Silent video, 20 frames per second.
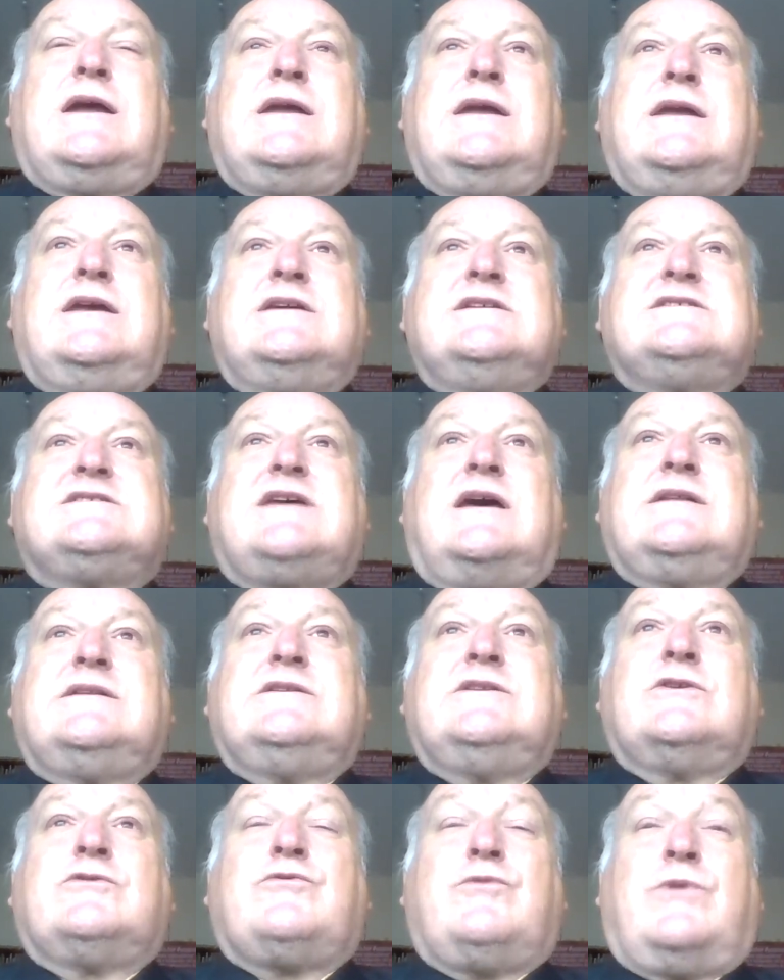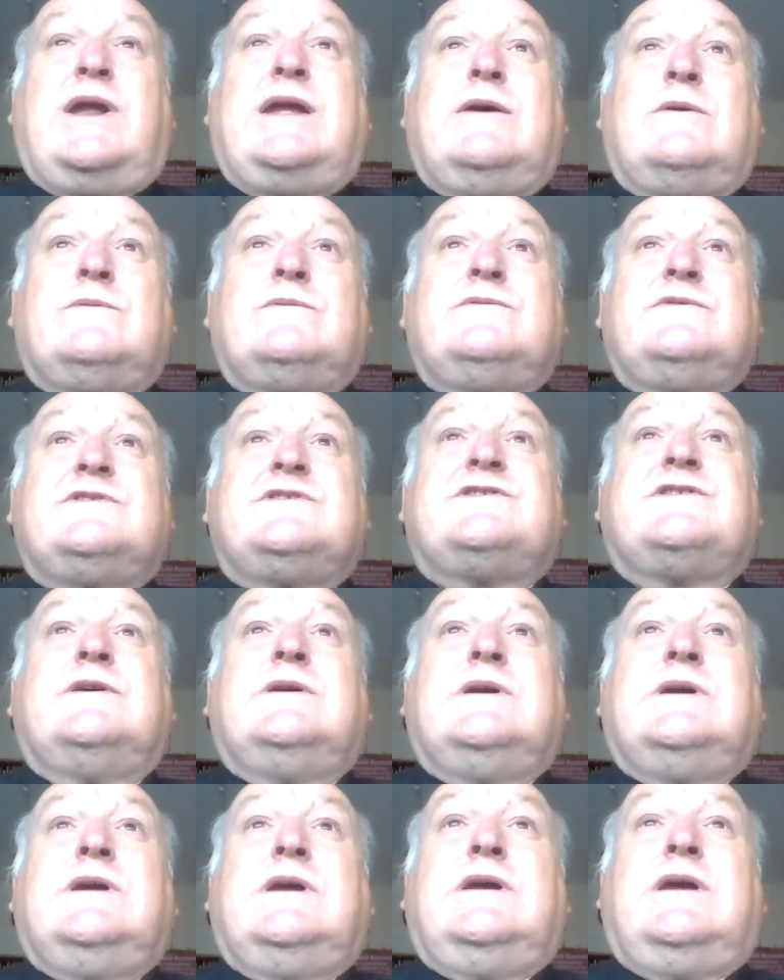It is underground
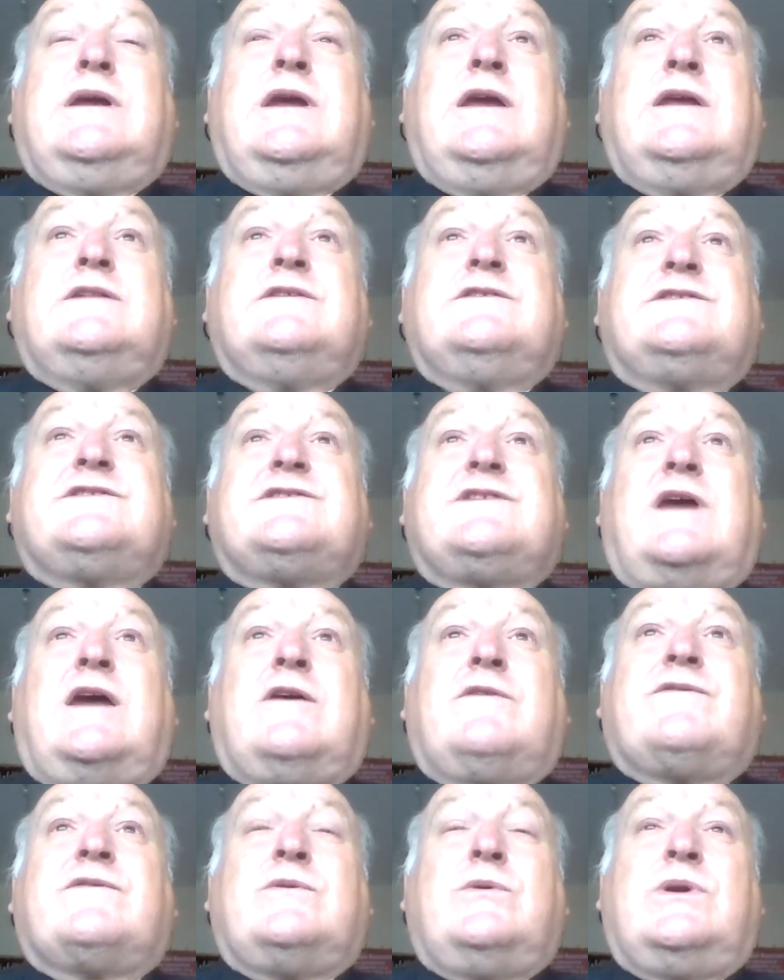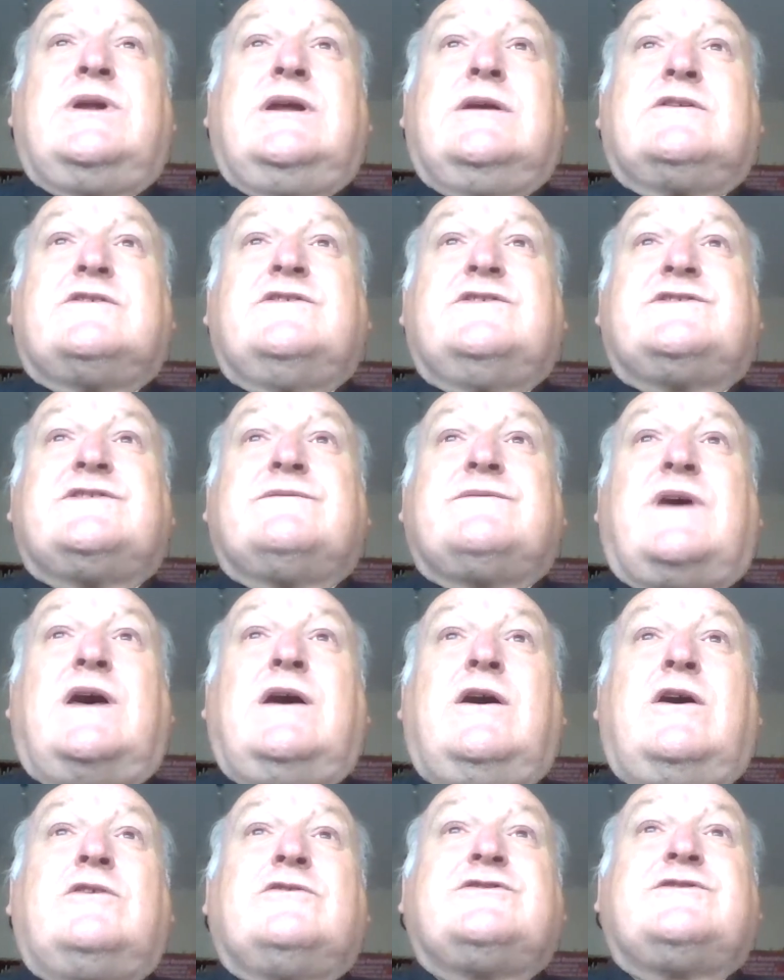in South Korea because of the
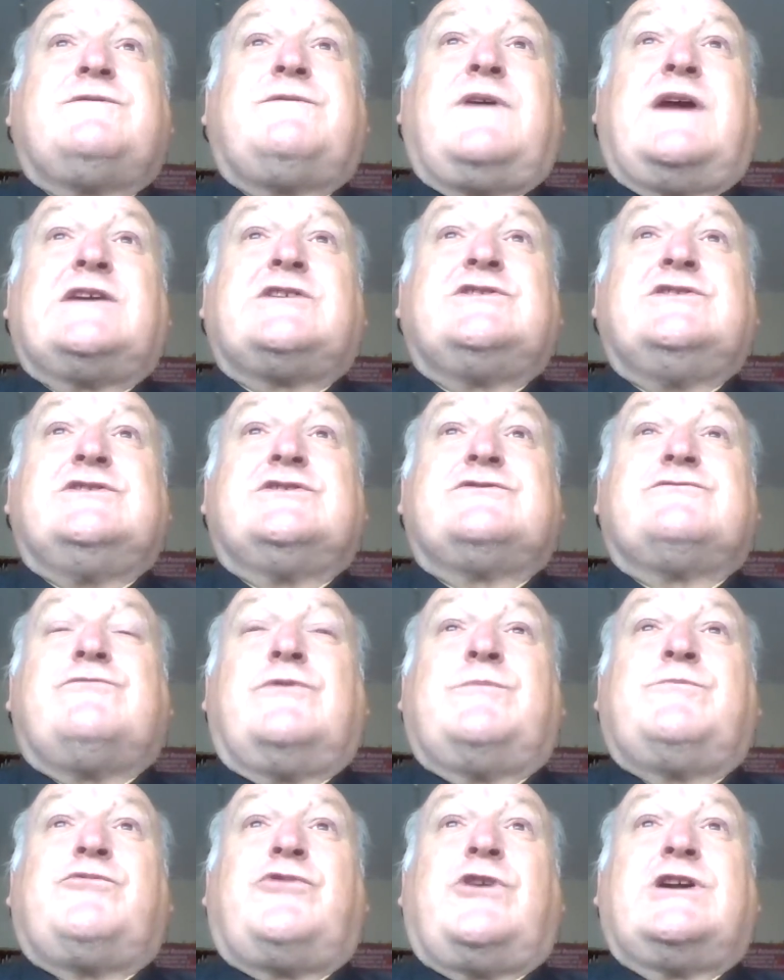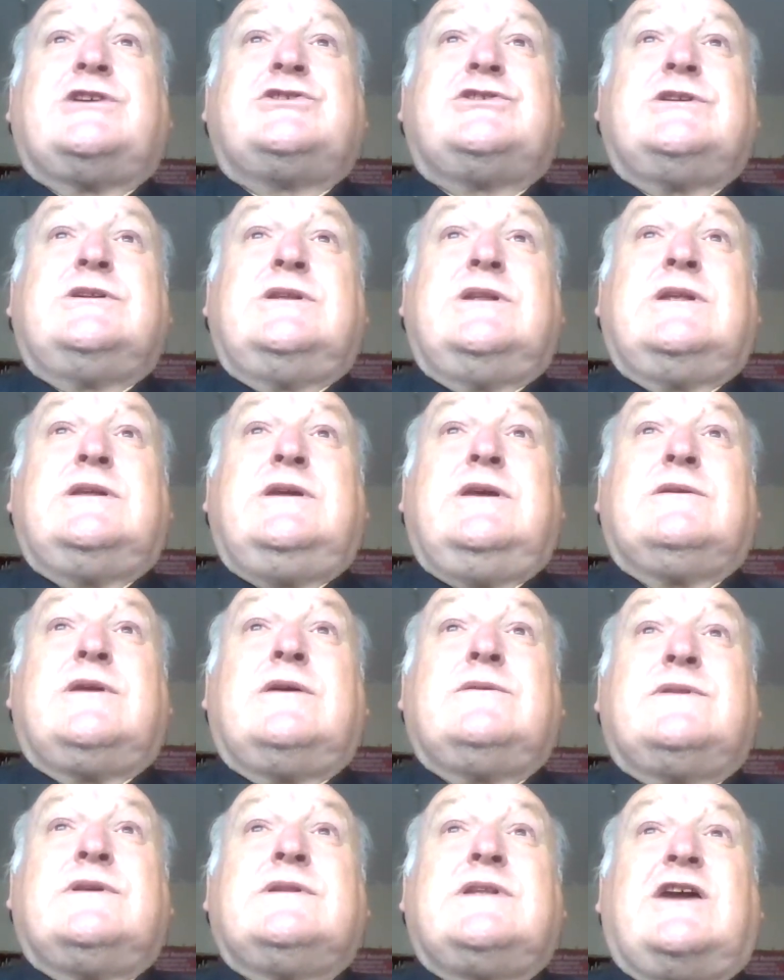harsh fascist repression, you
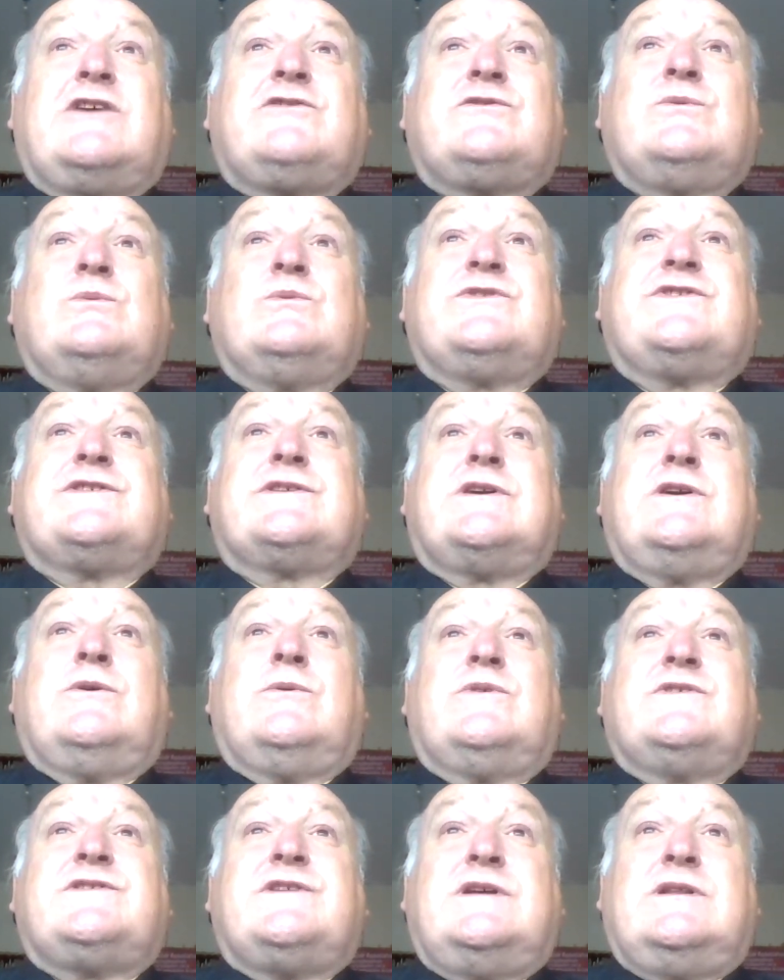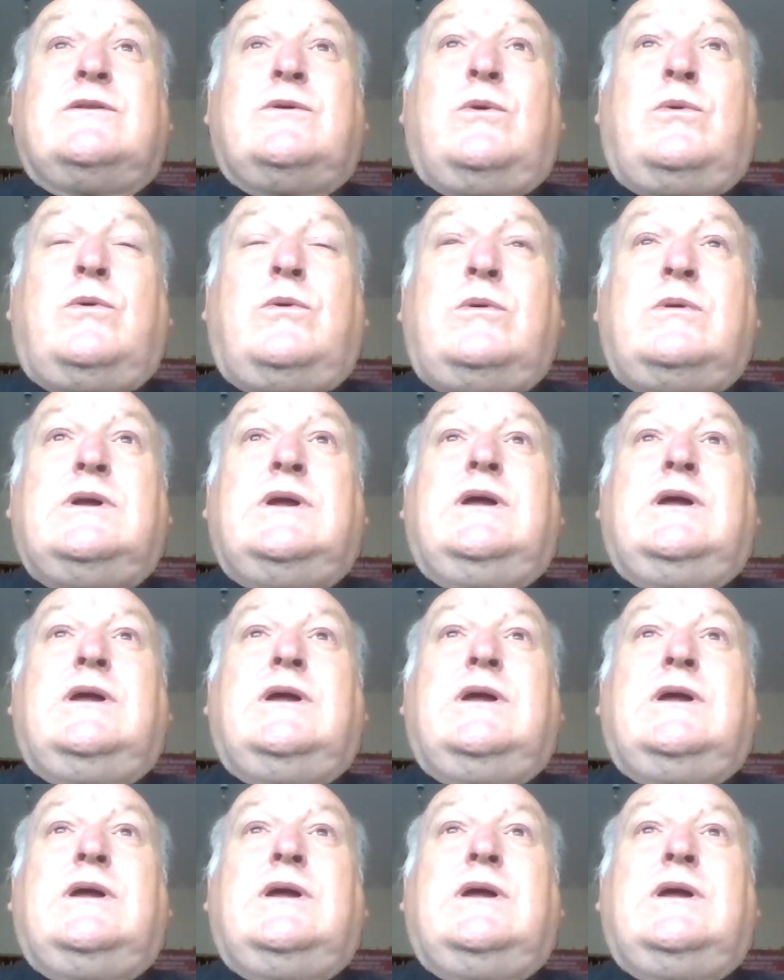know, the national security law.